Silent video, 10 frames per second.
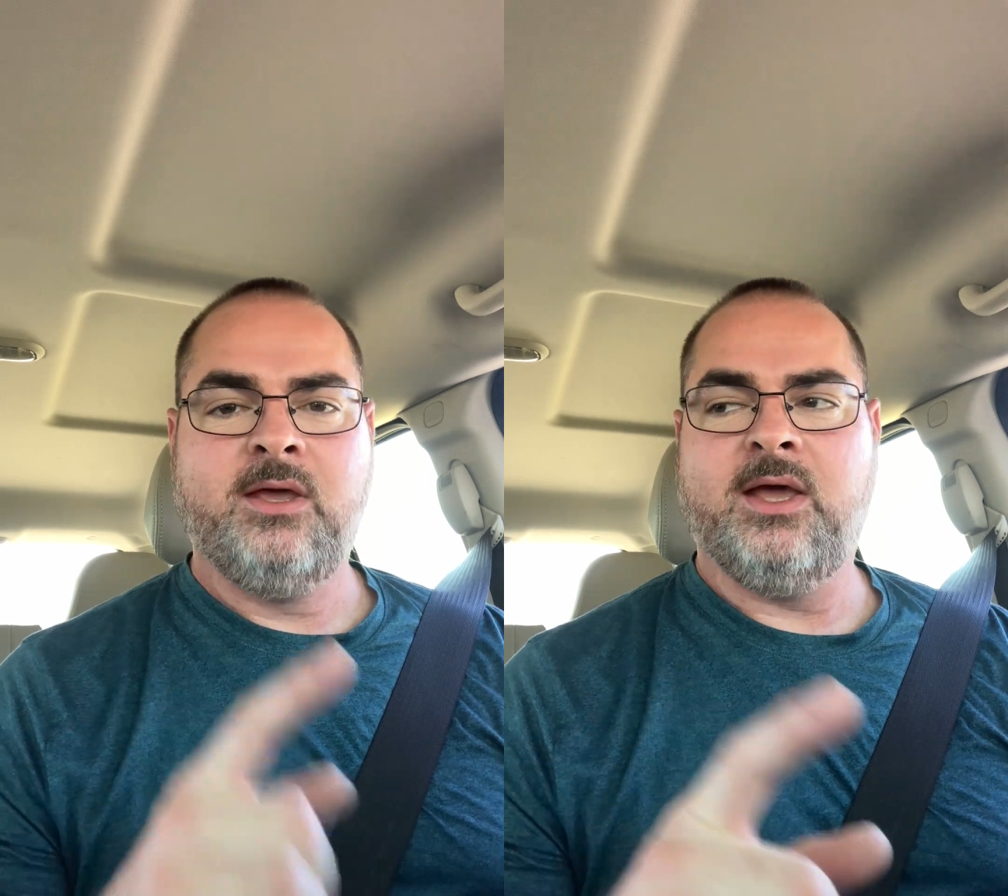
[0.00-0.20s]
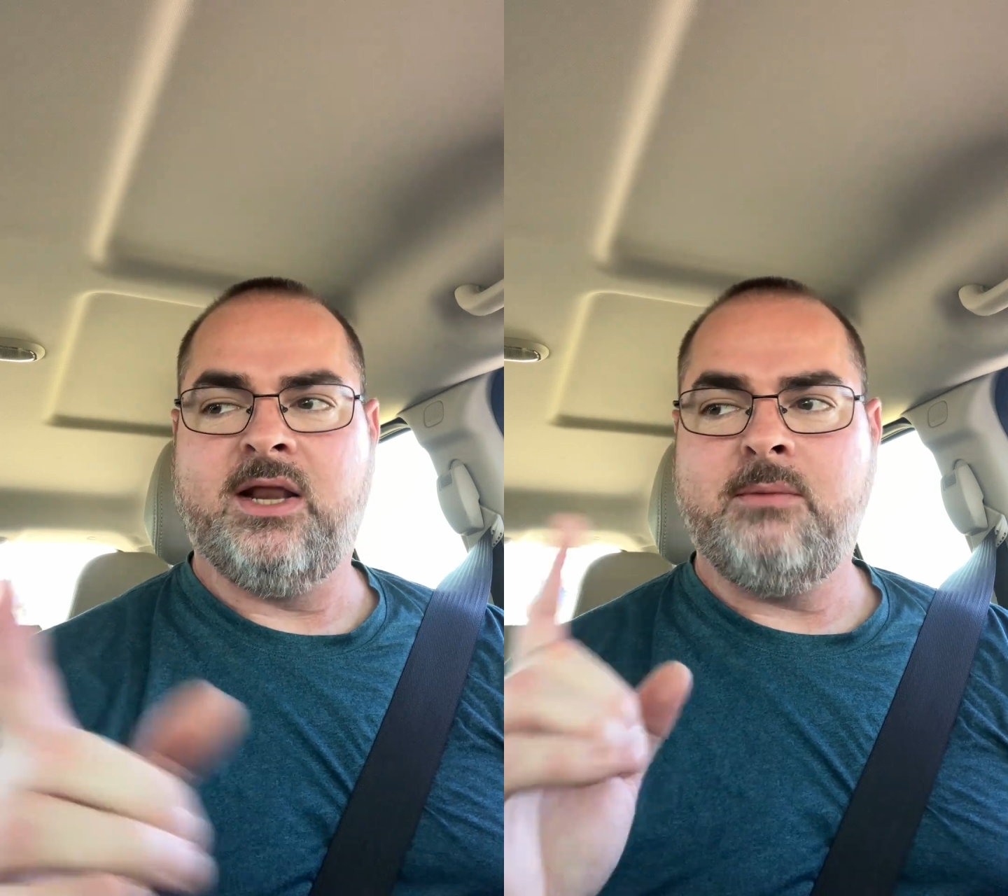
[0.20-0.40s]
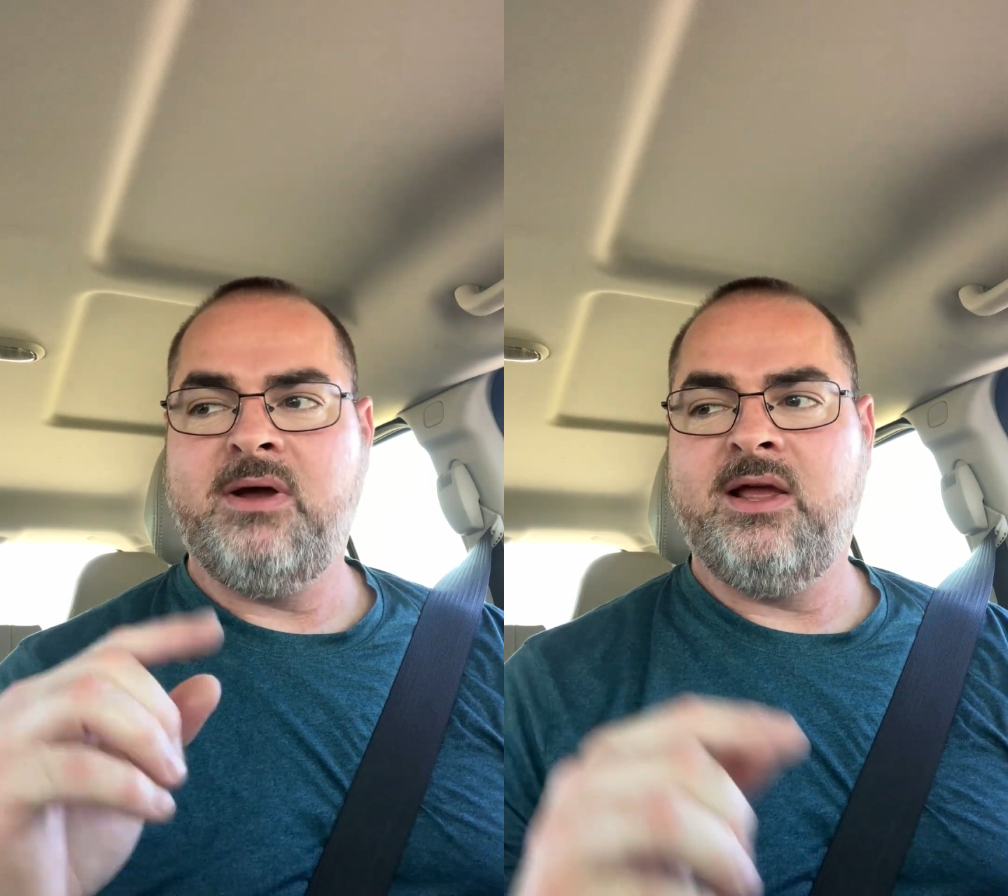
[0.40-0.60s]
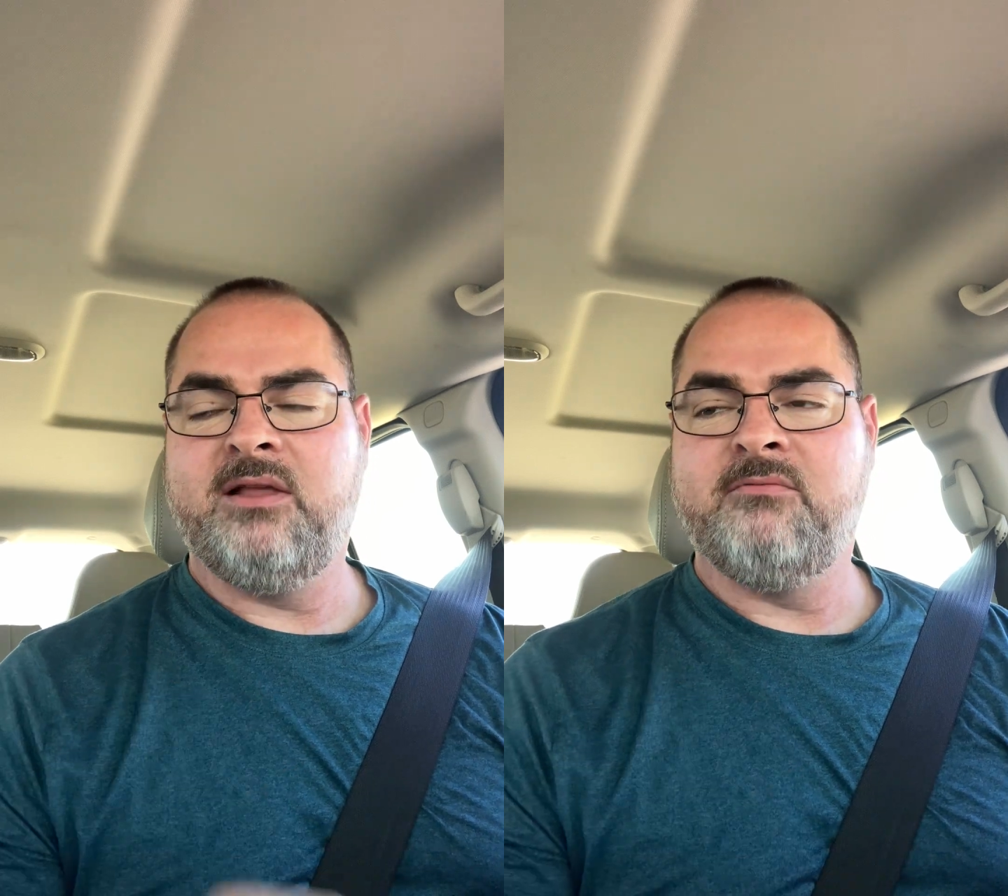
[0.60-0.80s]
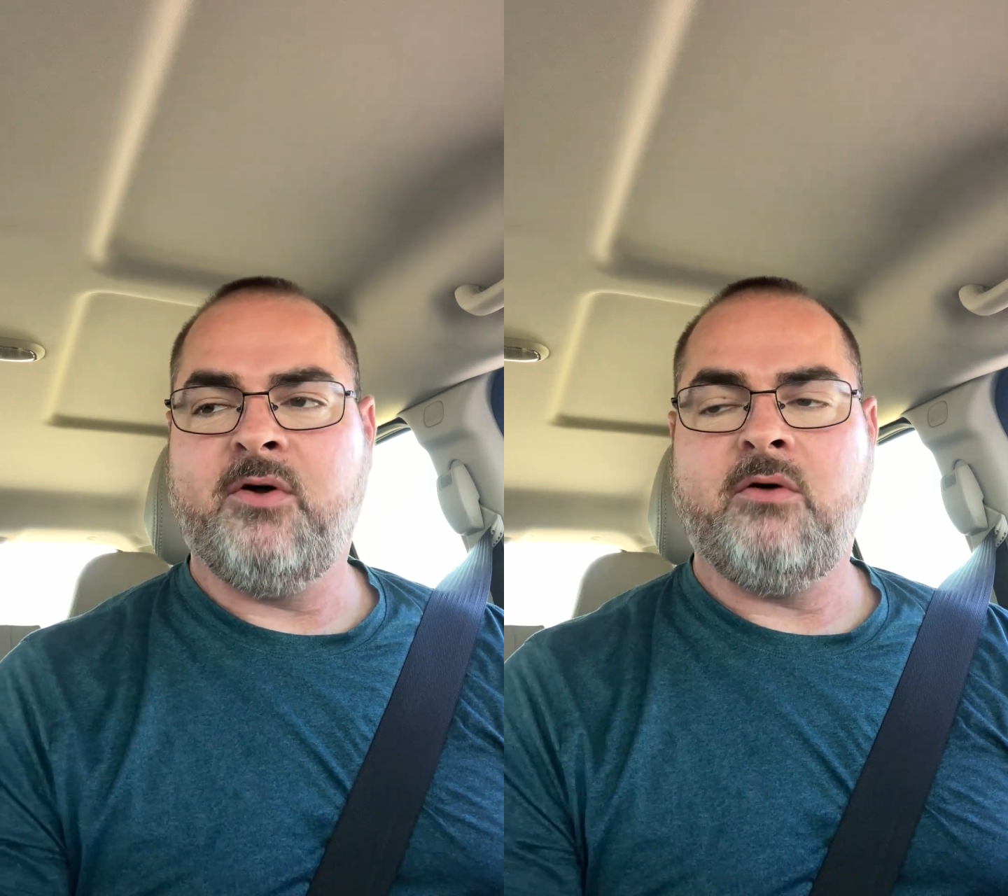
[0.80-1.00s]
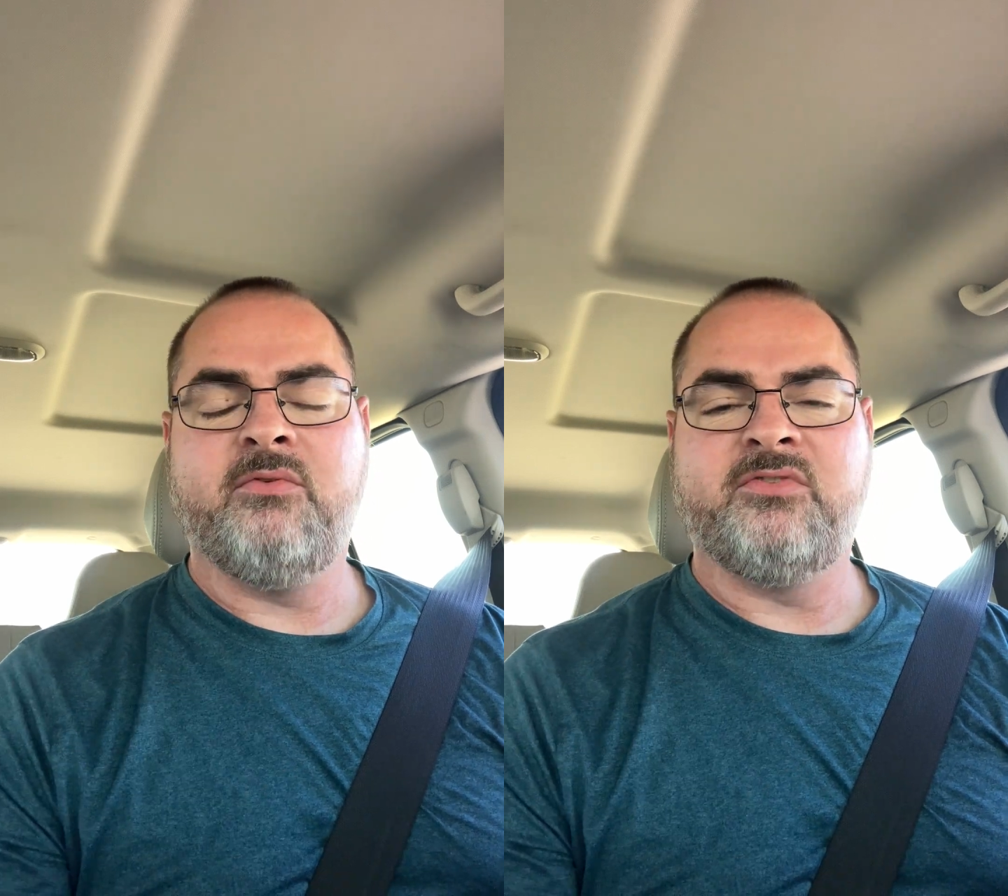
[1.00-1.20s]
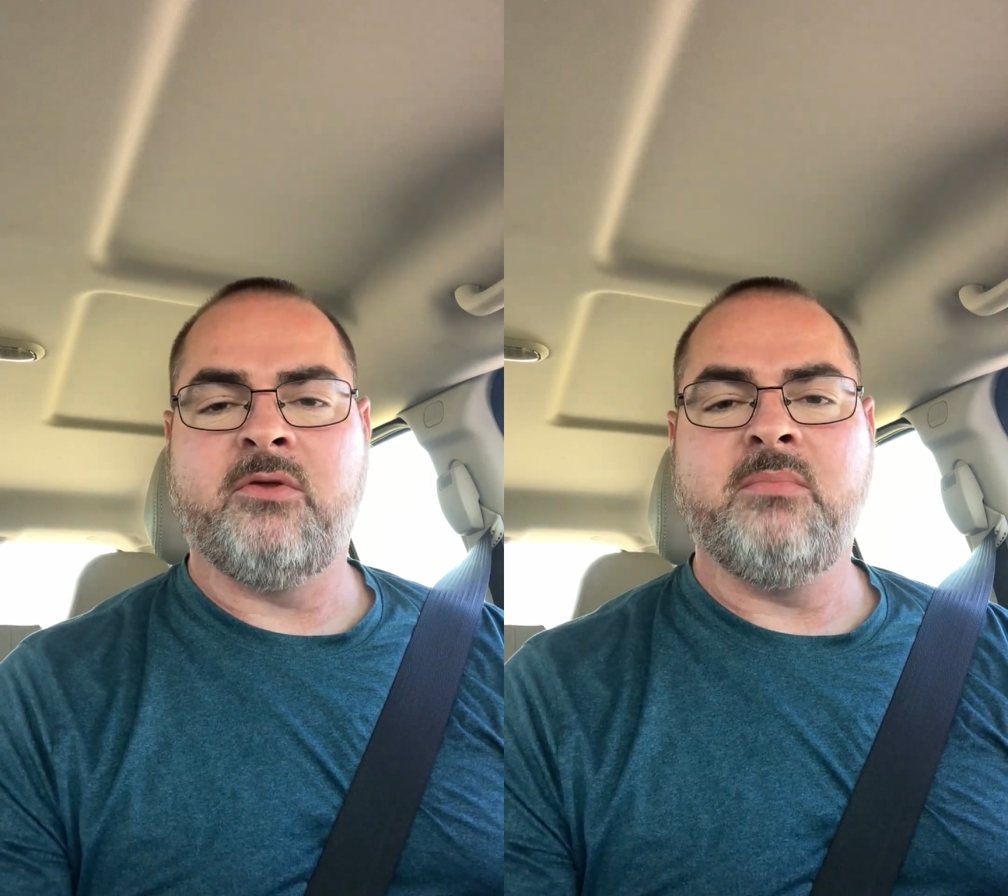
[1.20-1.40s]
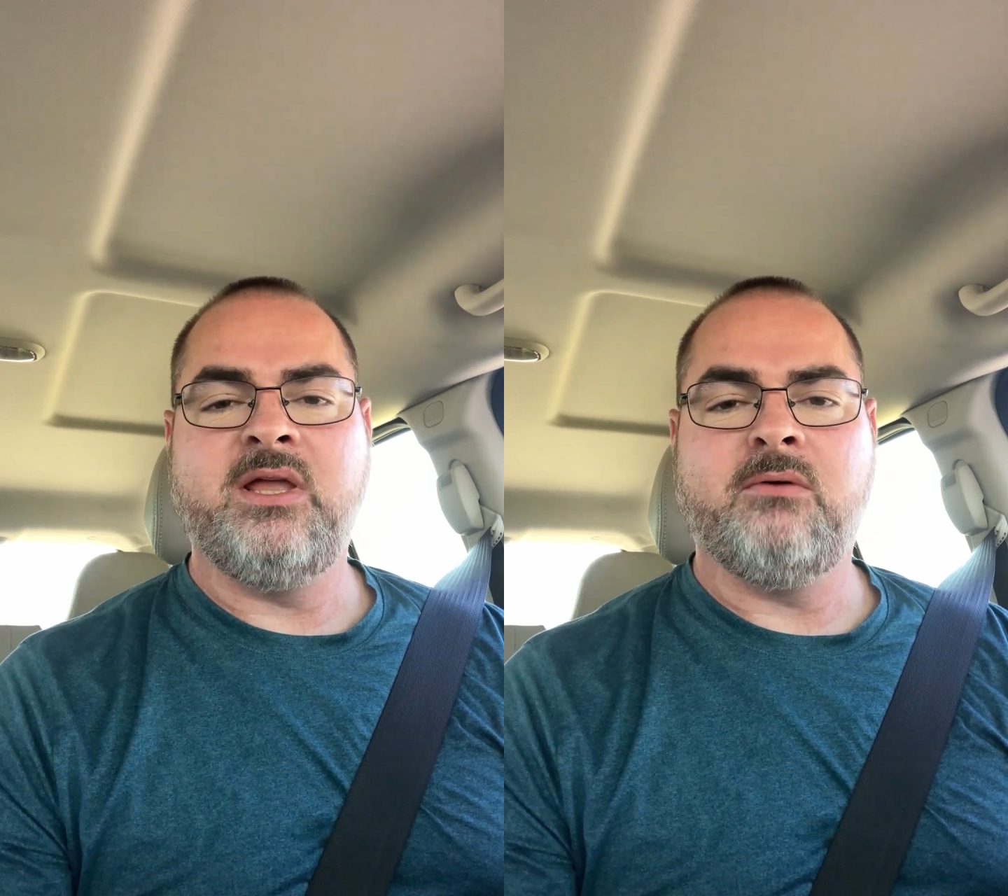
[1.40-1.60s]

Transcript: And I might involve somebody